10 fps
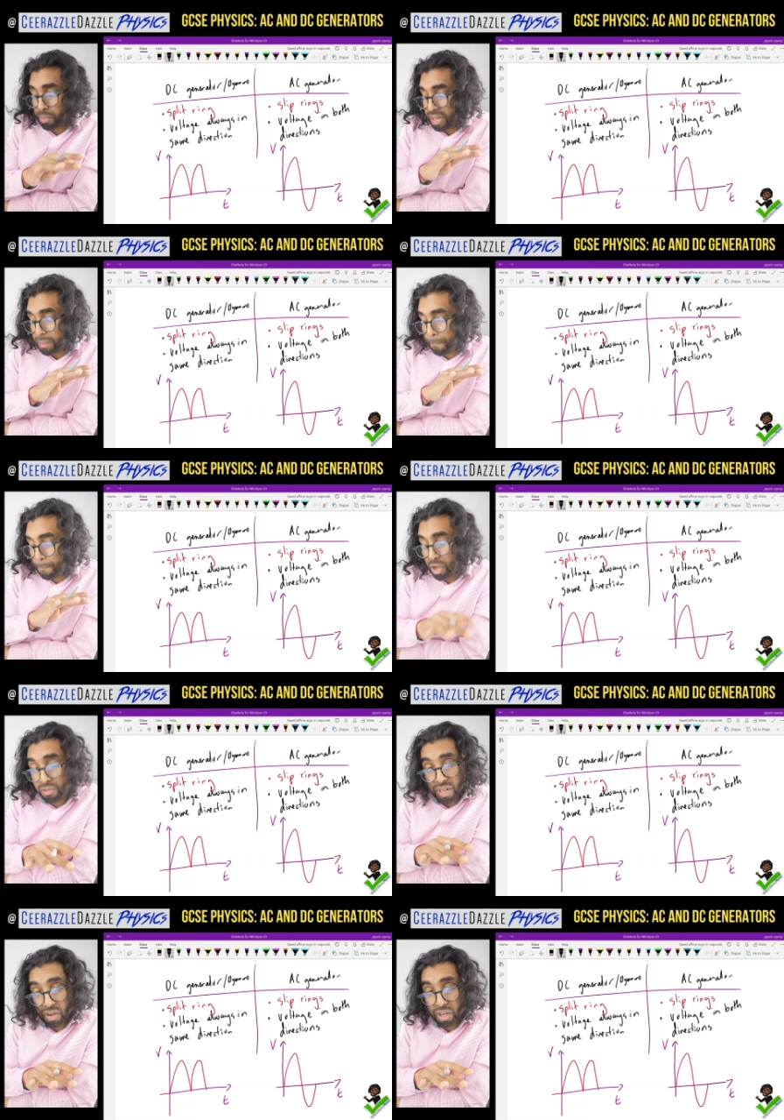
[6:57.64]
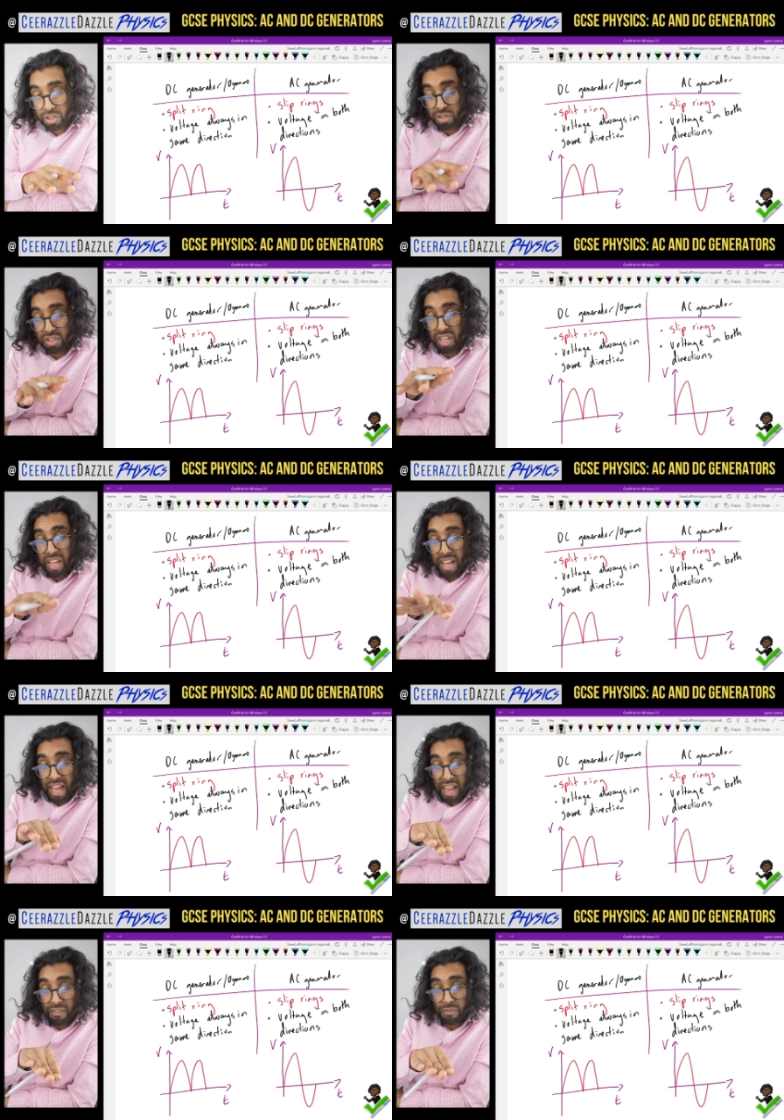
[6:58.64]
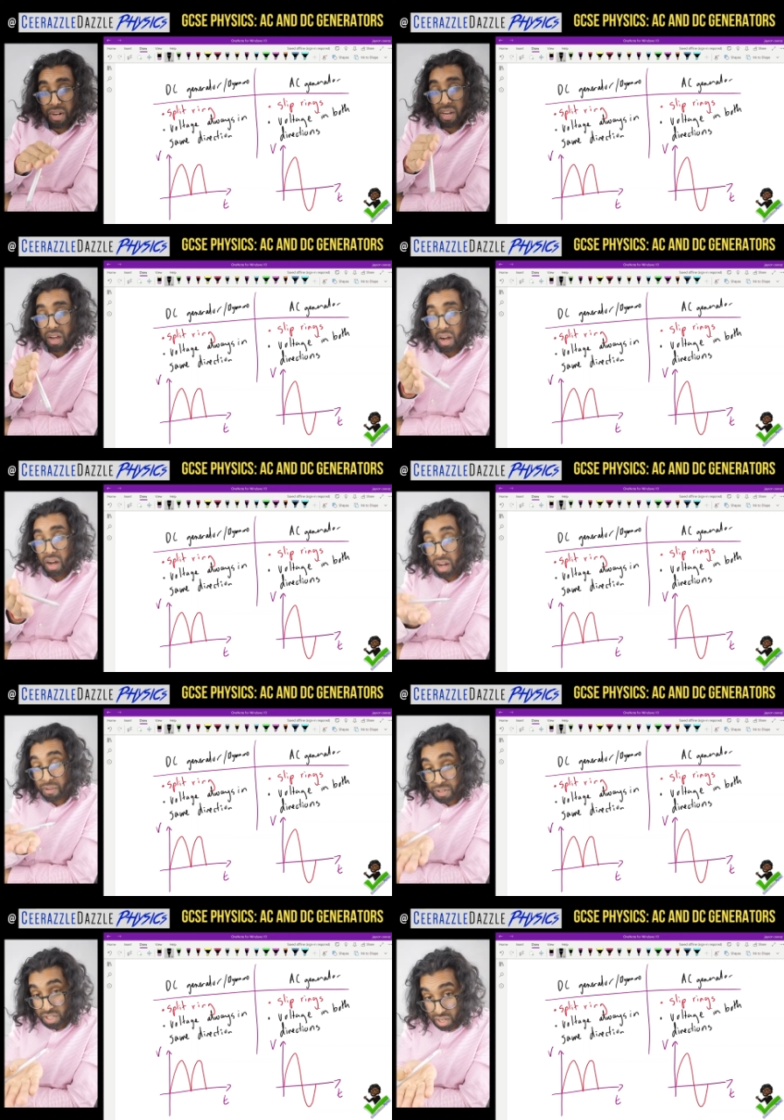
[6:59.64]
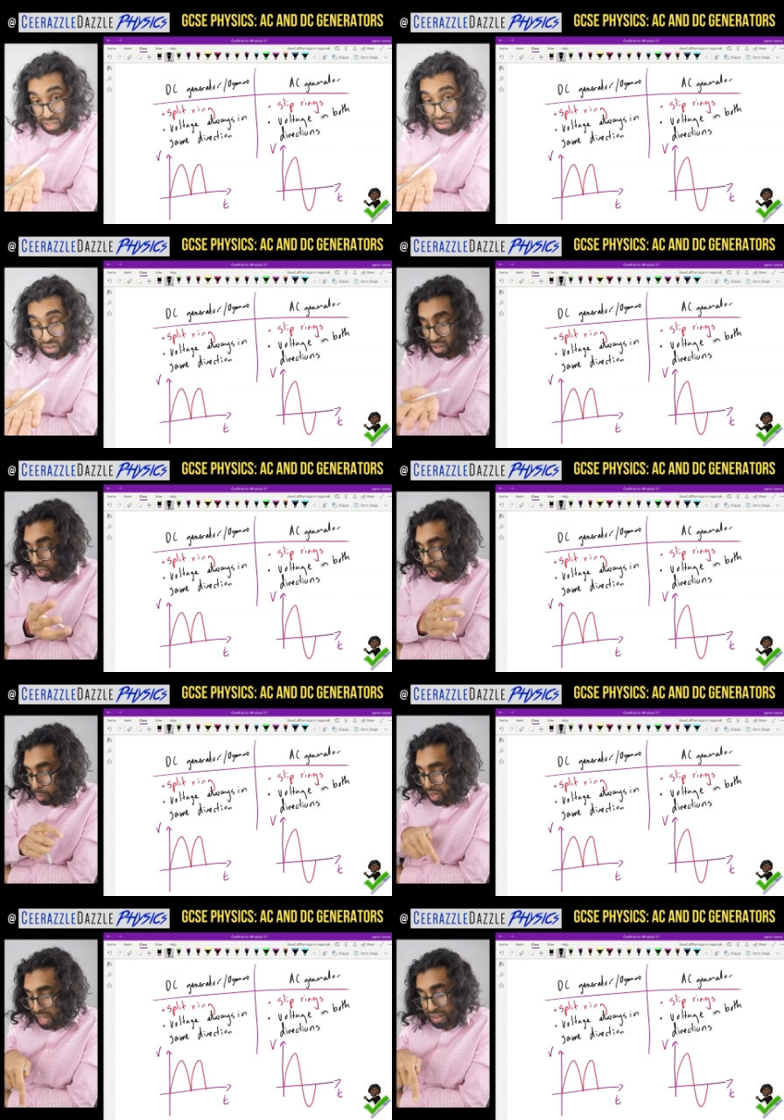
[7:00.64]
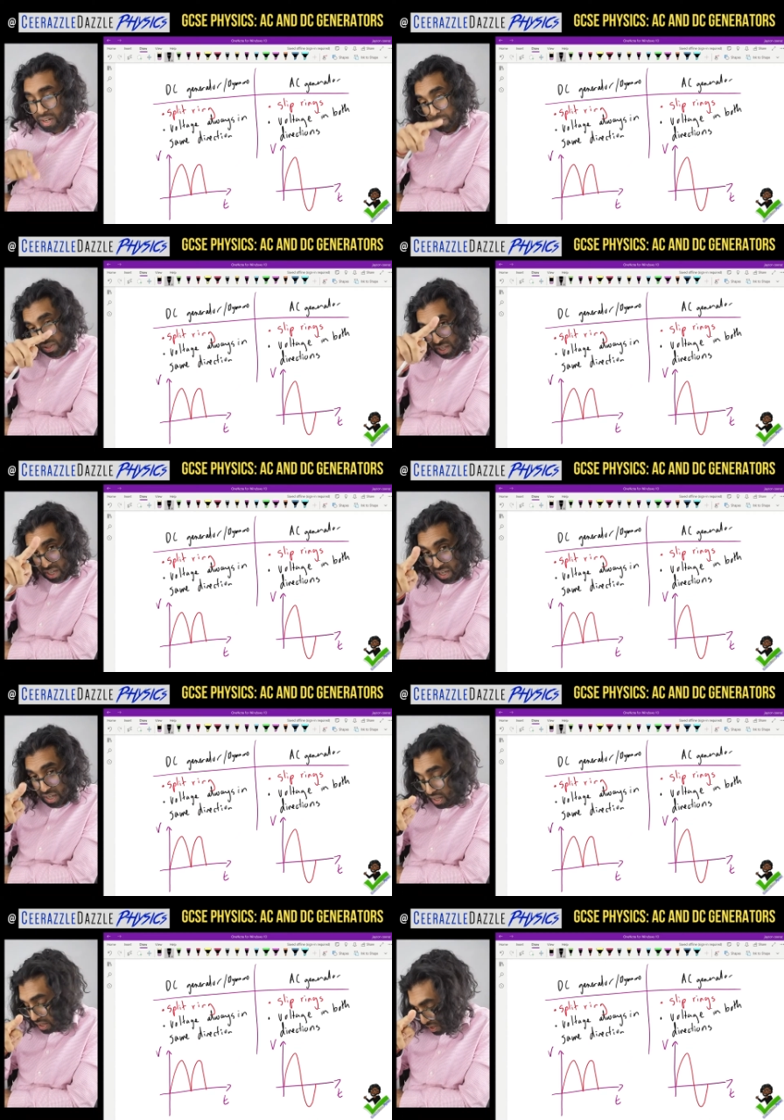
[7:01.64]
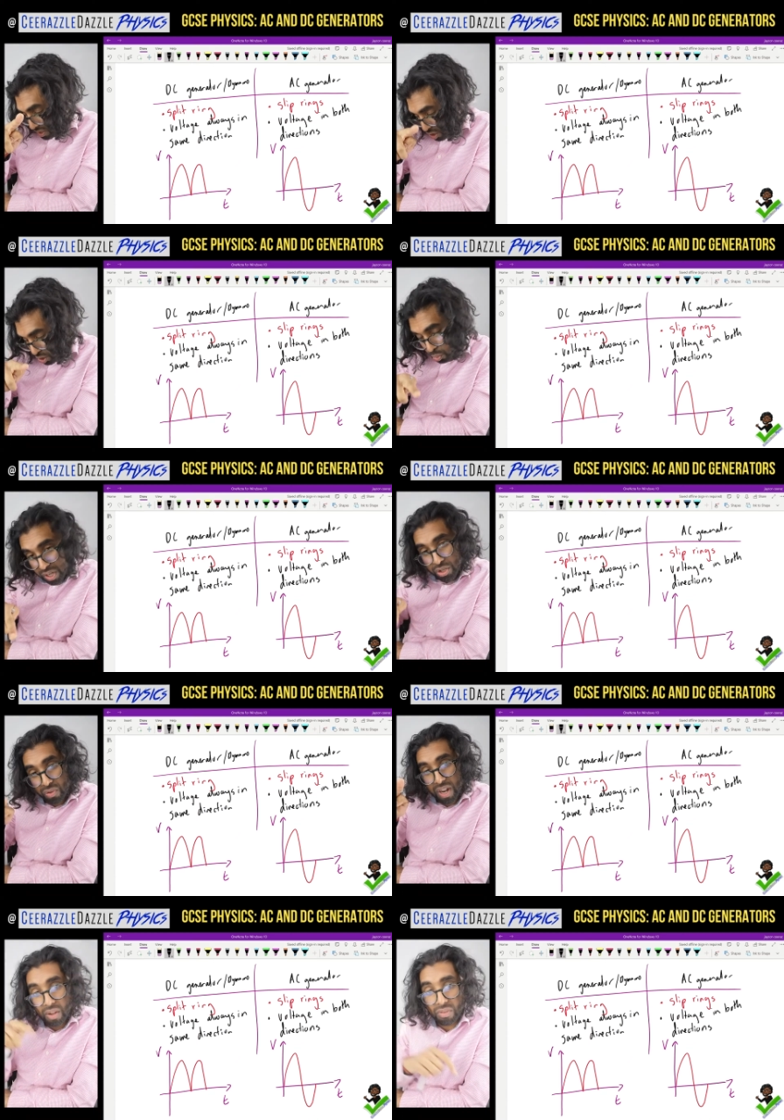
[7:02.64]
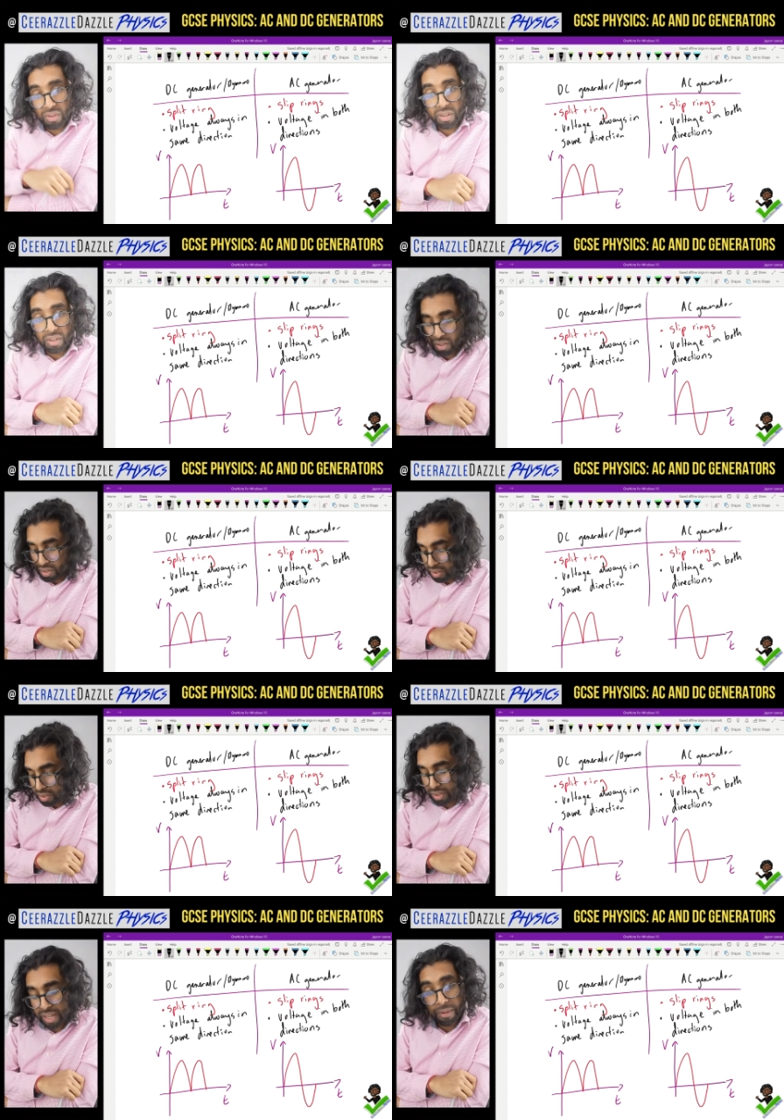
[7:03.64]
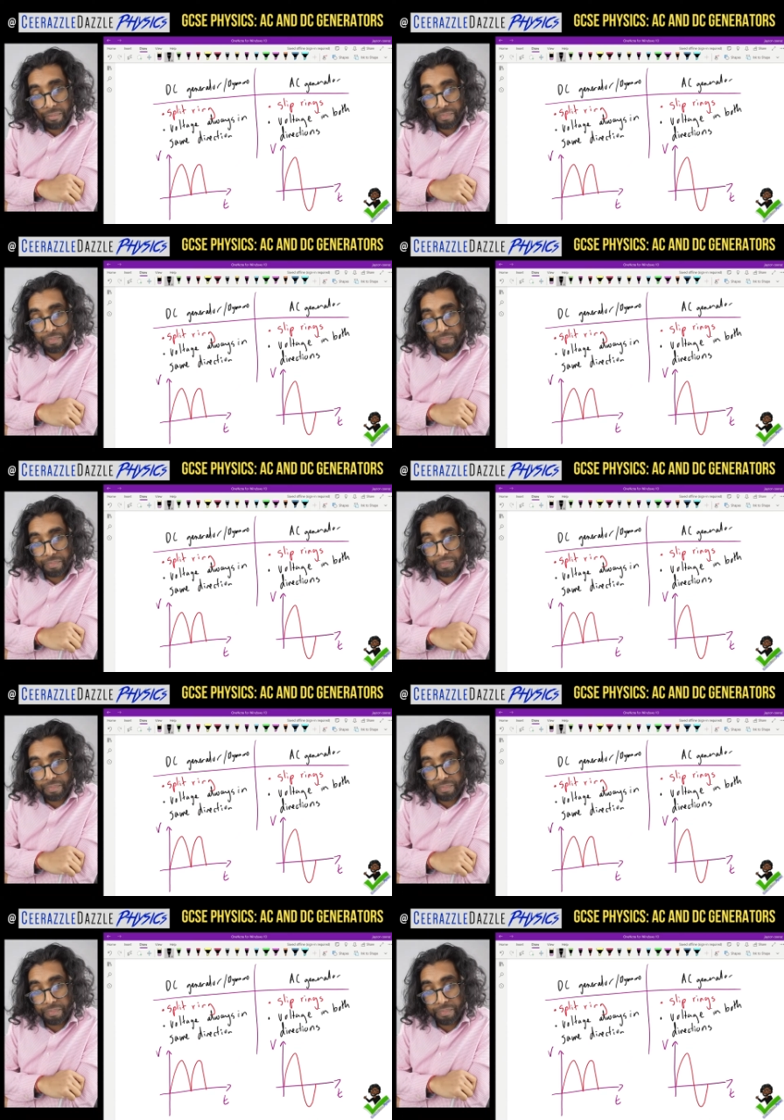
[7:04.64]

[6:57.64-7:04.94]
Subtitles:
will be in both directions. Every half turn, we end up seeing the switch around. Okay?